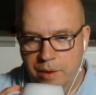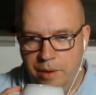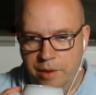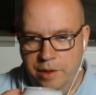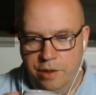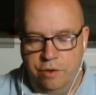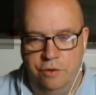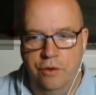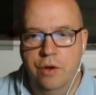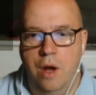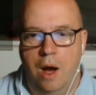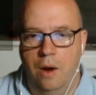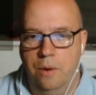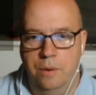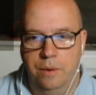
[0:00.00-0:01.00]
You just
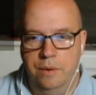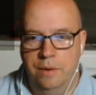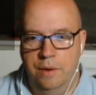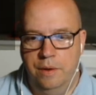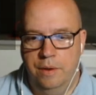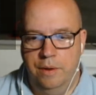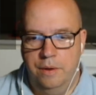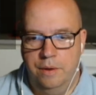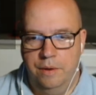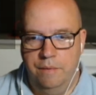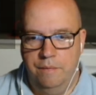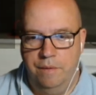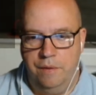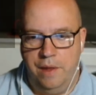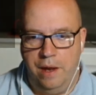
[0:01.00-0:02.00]
know
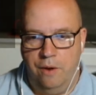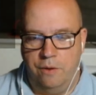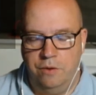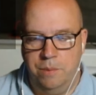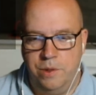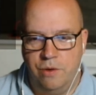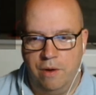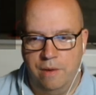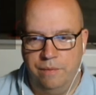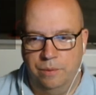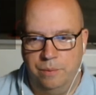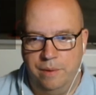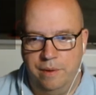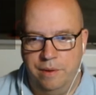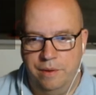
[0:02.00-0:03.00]
that they're not to be
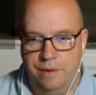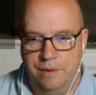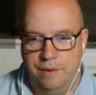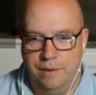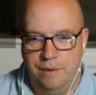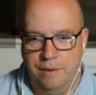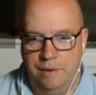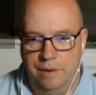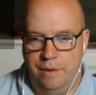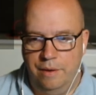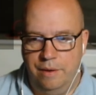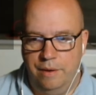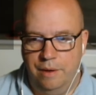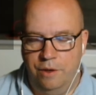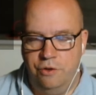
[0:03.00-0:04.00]
trifled with.
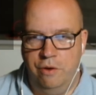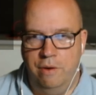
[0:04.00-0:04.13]
And truly,